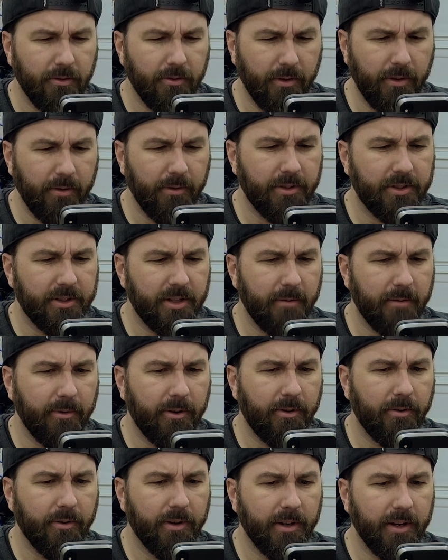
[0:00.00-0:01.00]
you really want to start
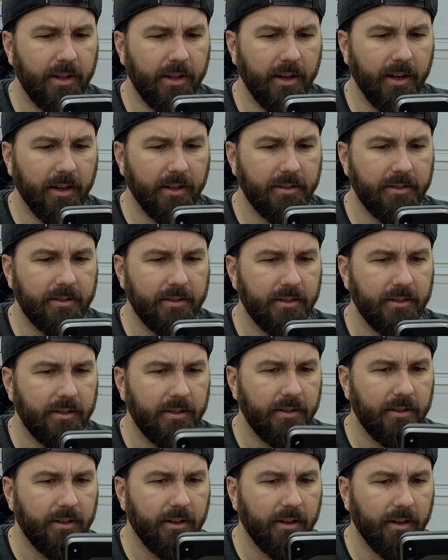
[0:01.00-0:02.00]
recording? Yes.
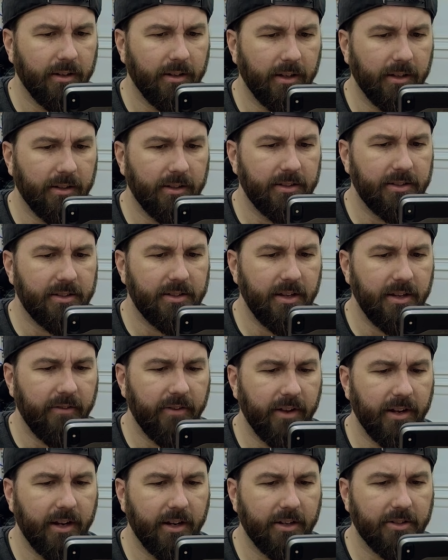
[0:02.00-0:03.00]
All right, now let's see if
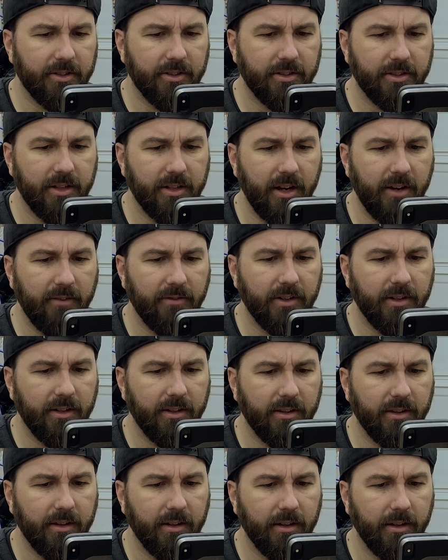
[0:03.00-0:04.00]
that actually saved
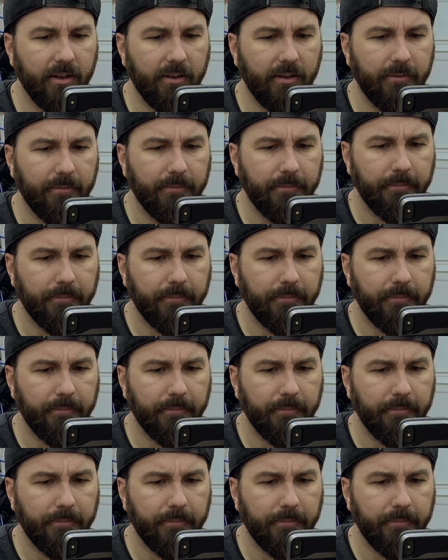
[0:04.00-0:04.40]
anything.